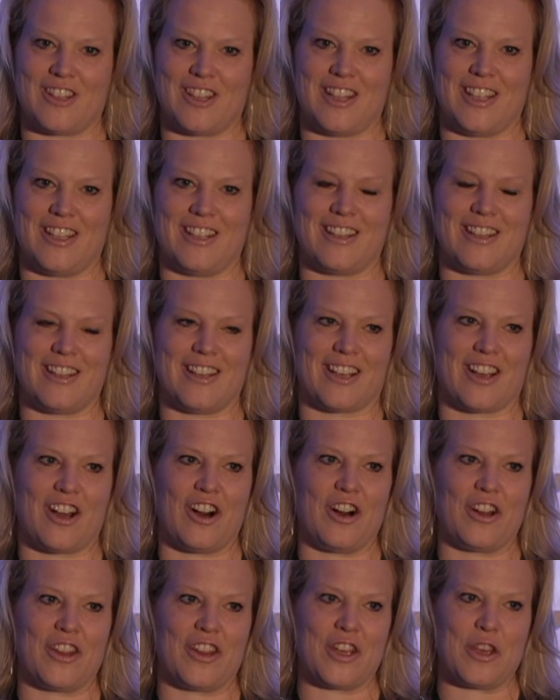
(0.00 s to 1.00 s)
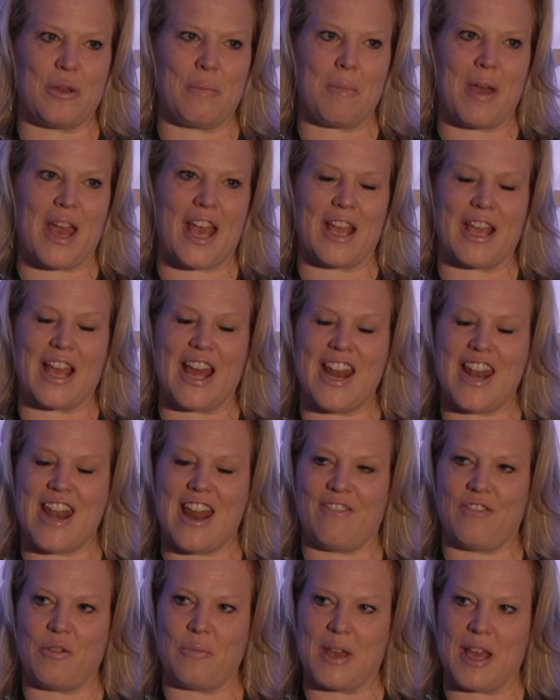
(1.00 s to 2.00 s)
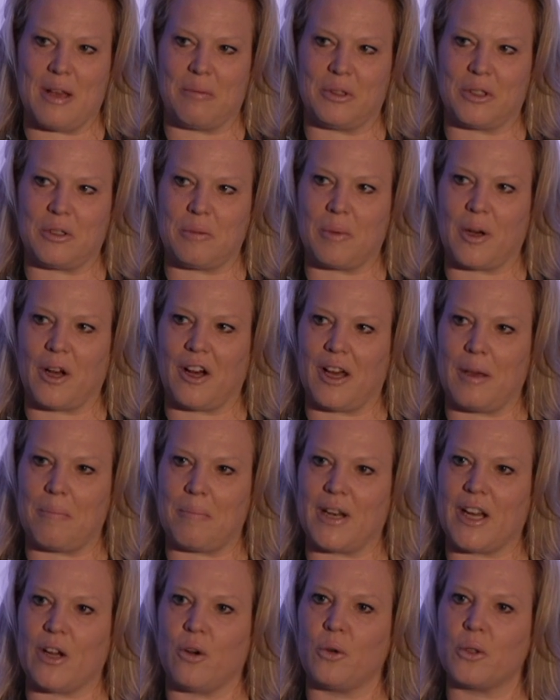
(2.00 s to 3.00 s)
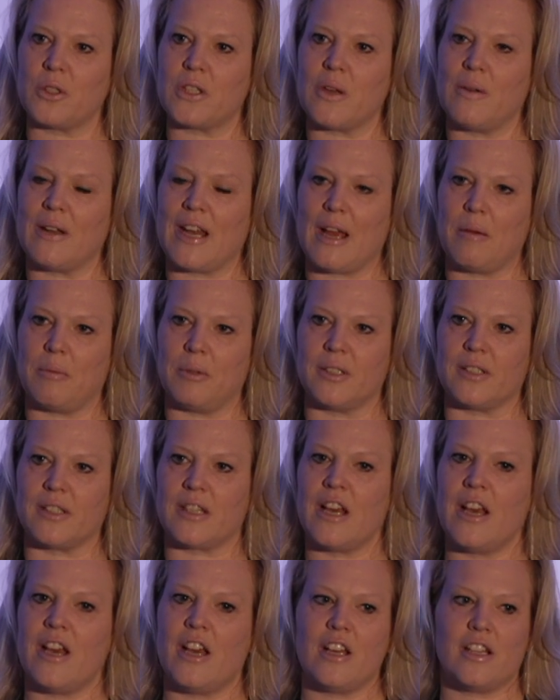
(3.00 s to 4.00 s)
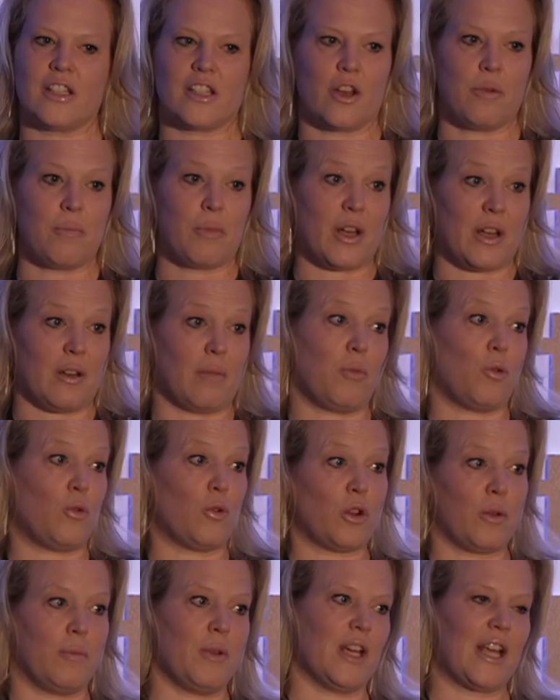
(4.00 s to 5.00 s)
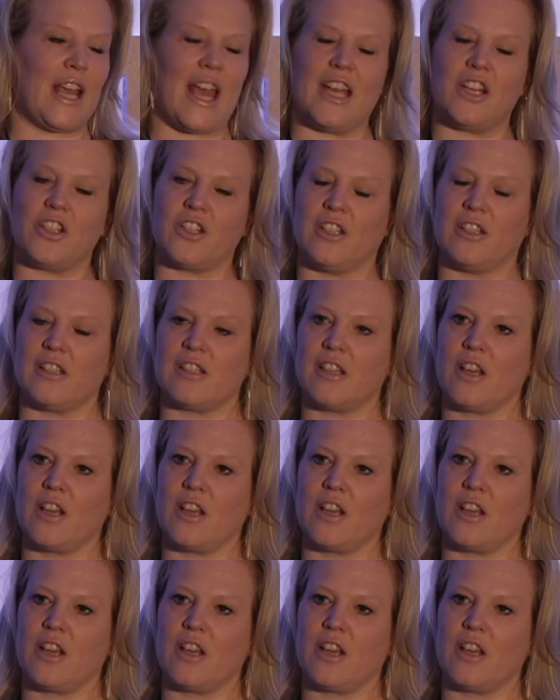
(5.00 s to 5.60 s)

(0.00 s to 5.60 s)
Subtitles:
the car that you may never be able to buy, but it also enables so many more communications.